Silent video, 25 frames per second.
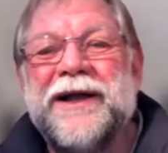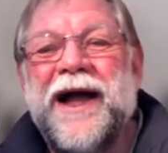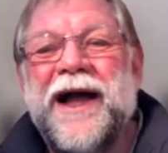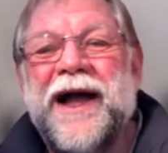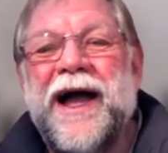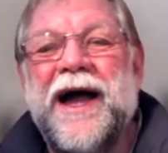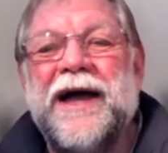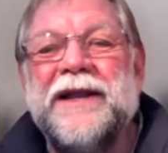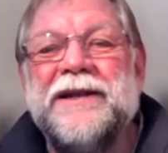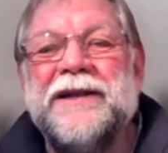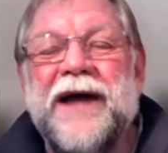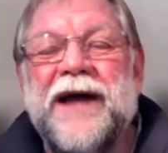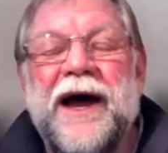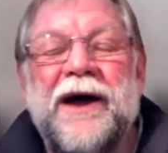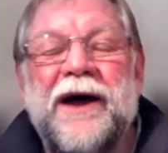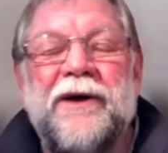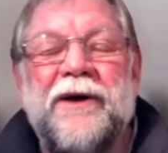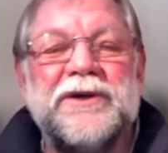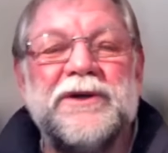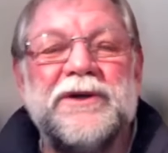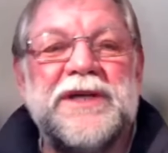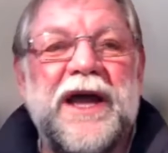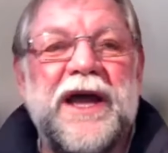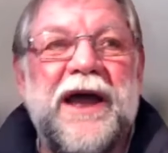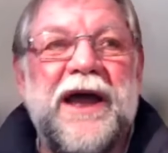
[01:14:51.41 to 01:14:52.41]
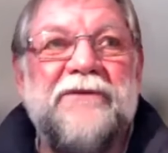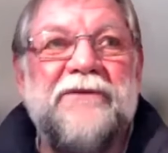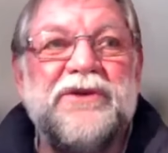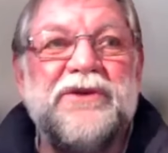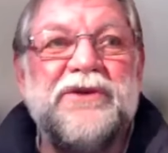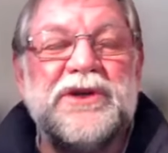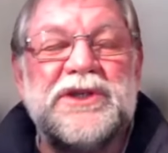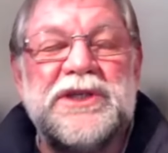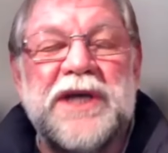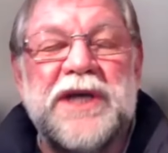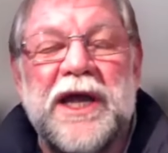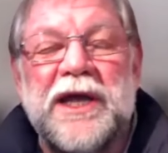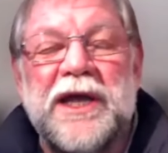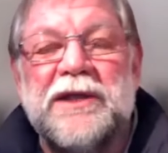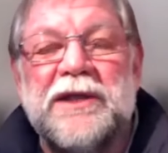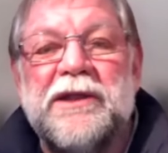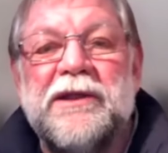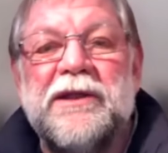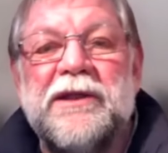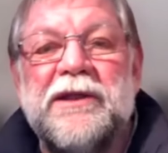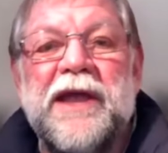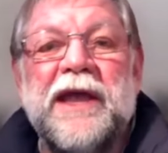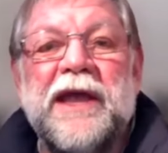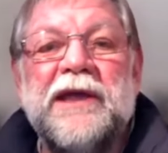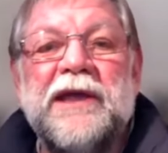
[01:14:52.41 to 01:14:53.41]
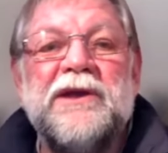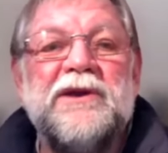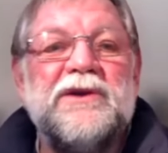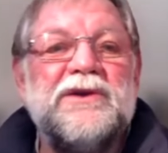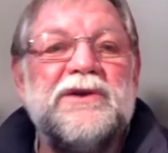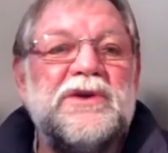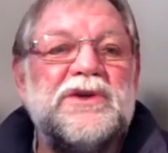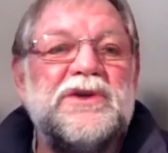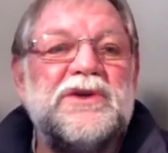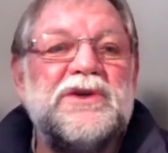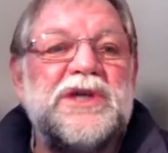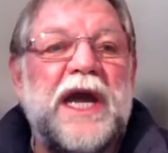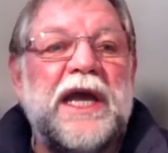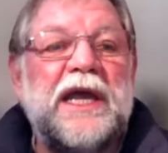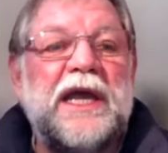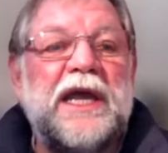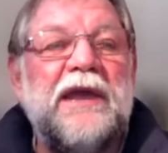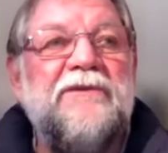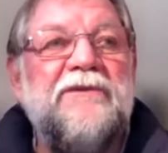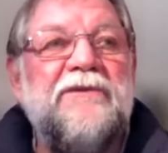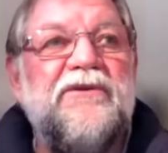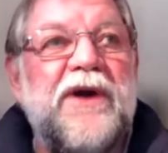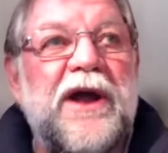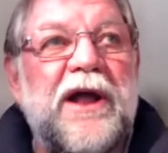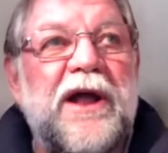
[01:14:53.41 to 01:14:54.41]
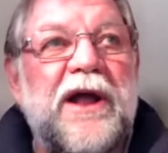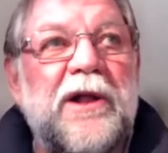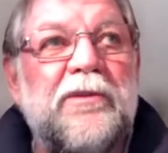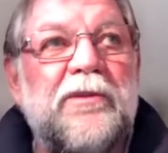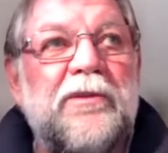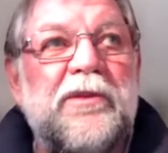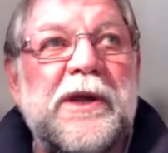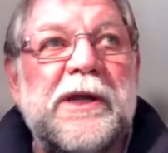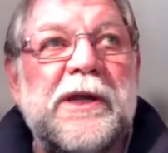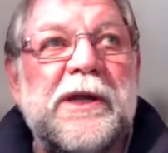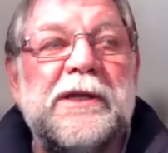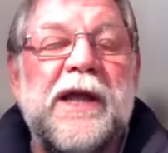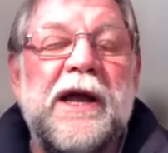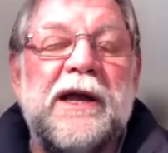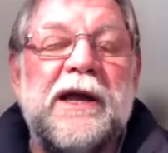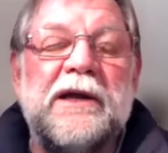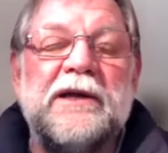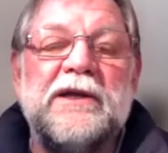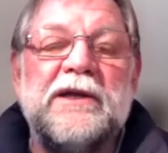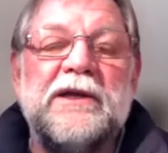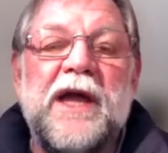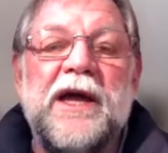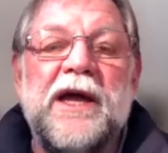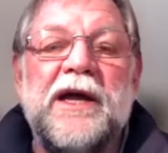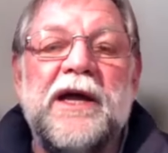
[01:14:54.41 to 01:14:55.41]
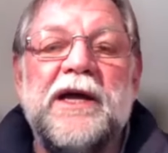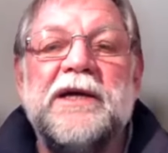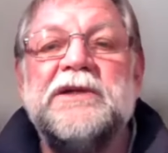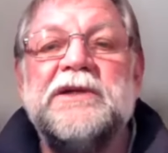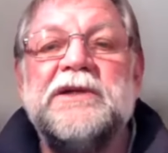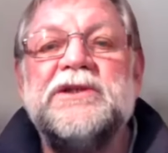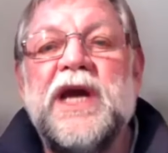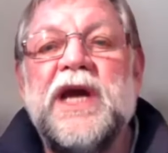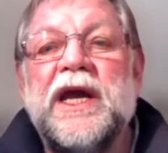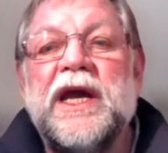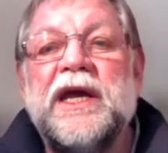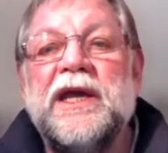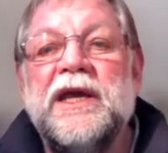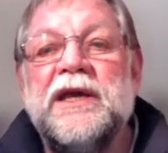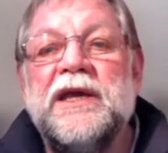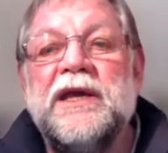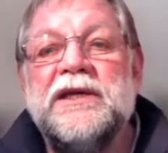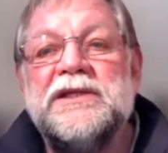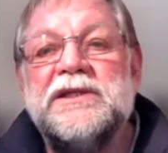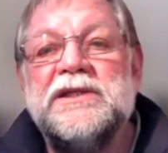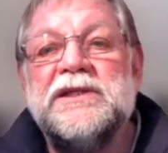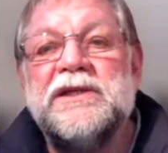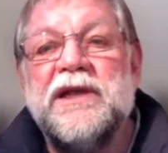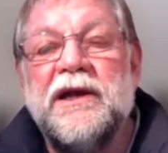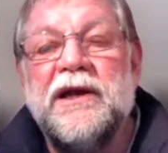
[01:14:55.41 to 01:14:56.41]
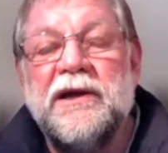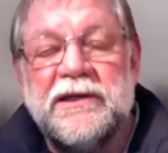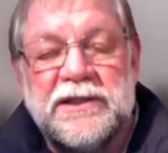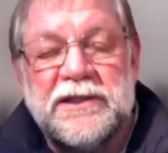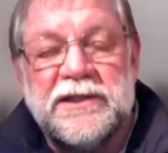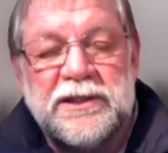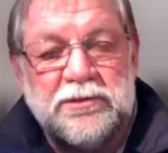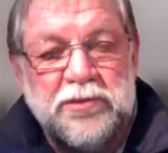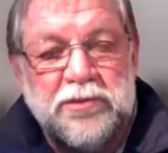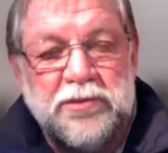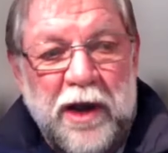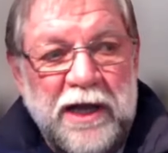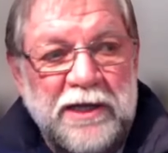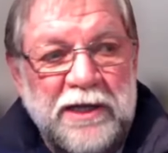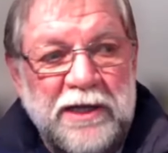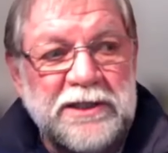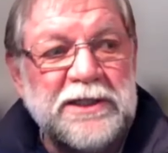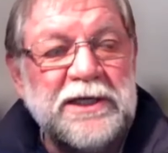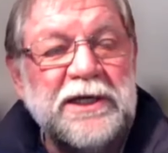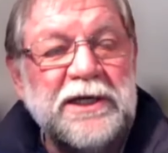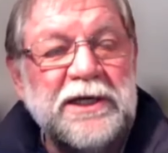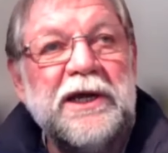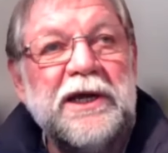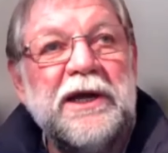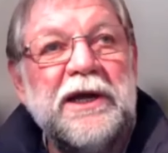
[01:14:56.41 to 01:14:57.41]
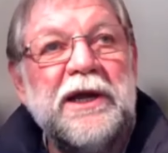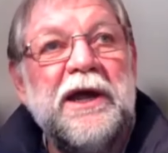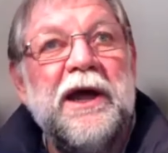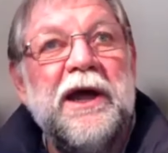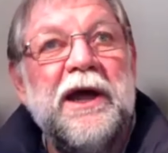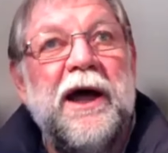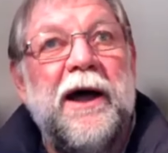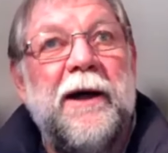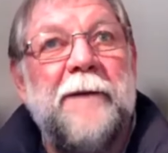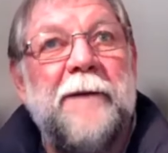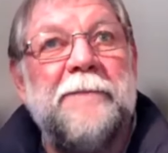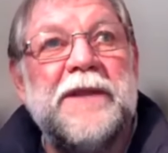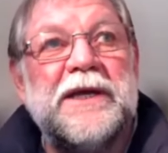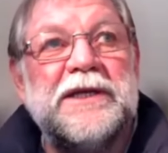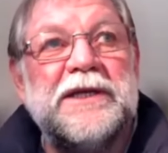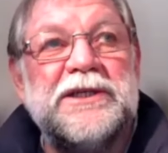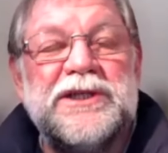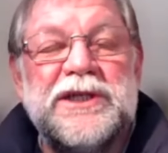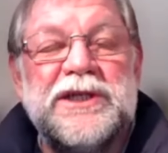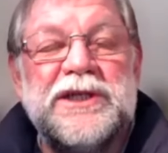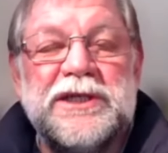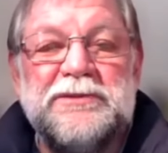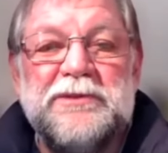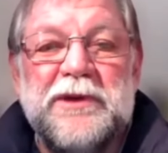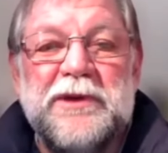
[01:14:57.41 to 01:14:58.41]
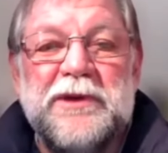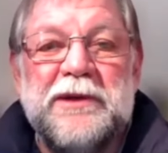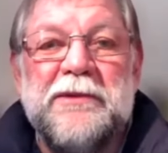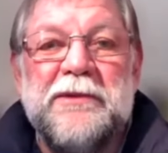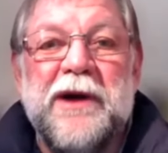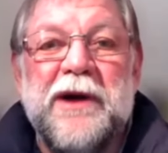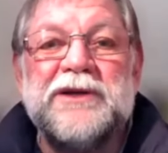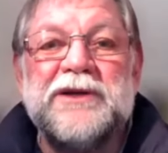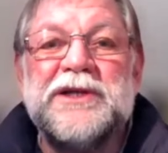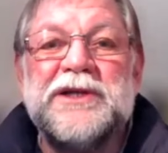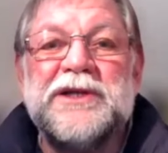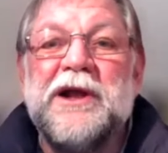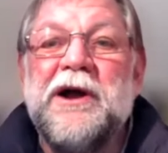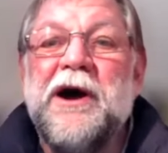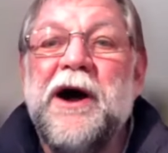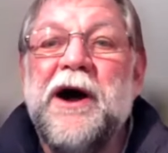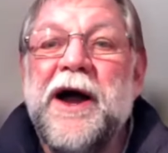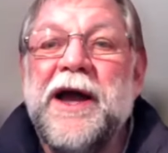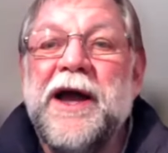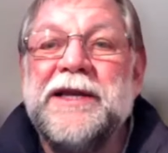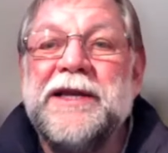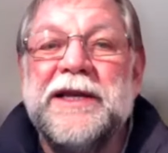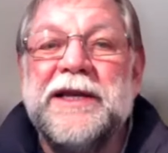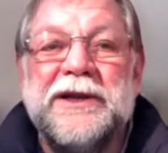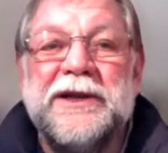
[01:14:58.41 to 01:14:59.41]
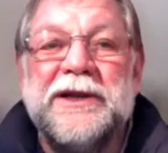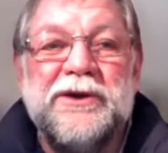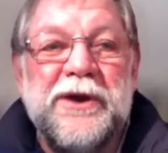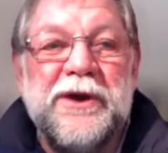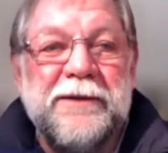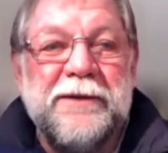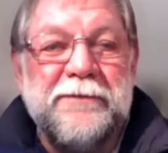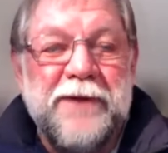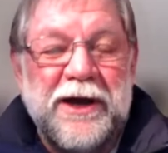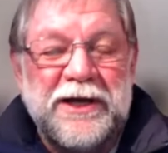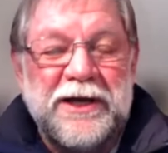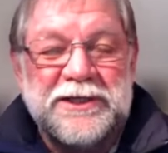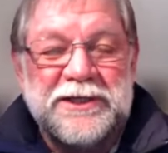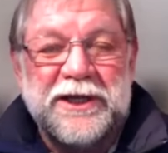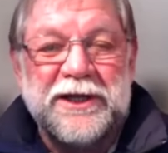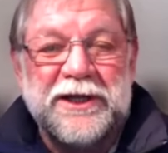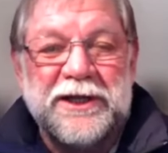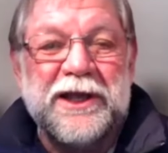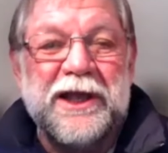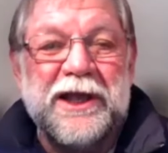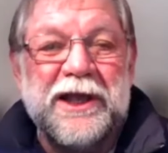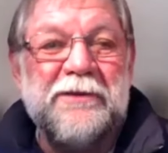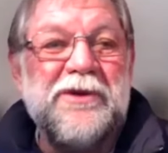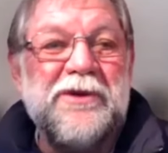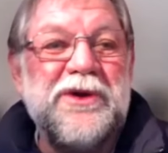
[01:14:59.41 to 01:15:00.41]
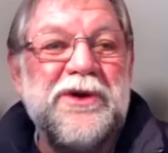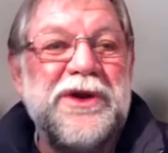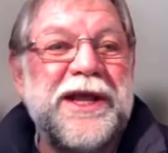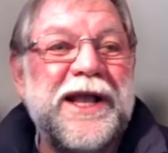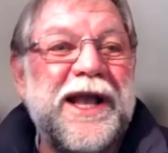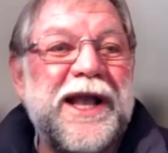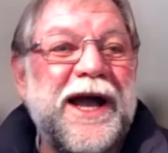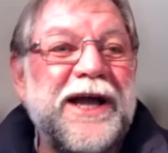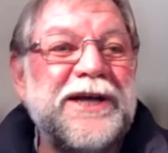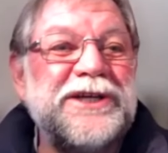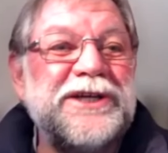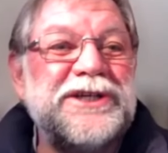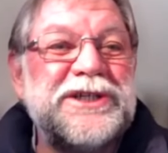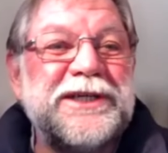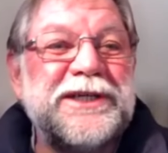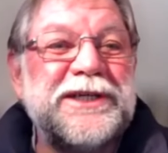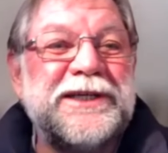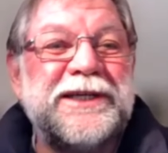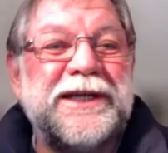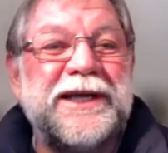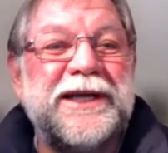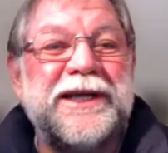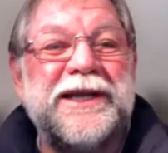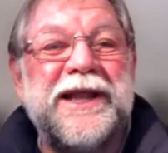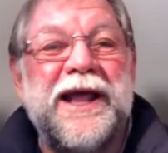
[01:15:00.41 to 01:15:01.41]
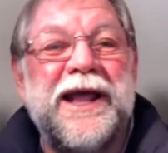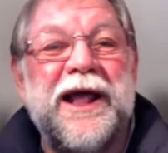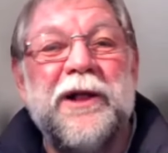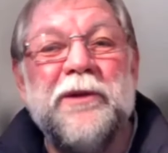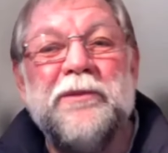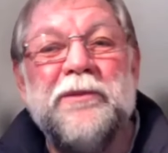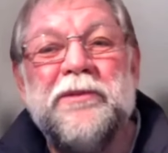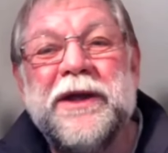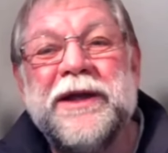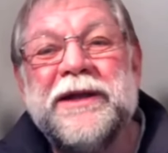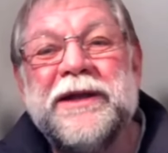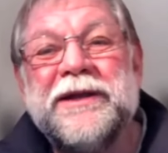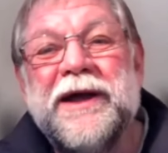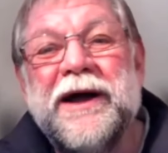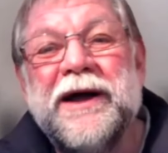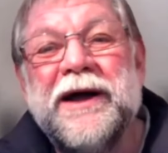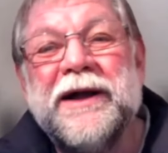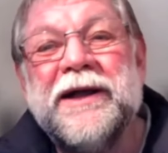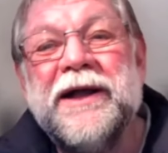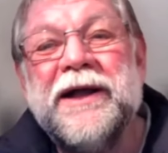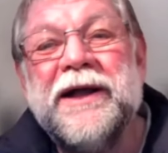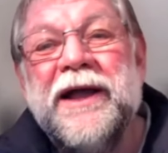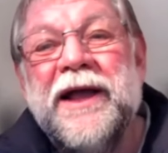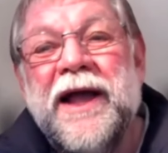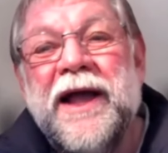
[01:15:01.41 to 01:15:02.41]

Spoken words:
And I also have to say thank you to Jackie for helping Doug. Jackie is Doug's spouse, and she's been most kind in doing most of the communication and helping Doug.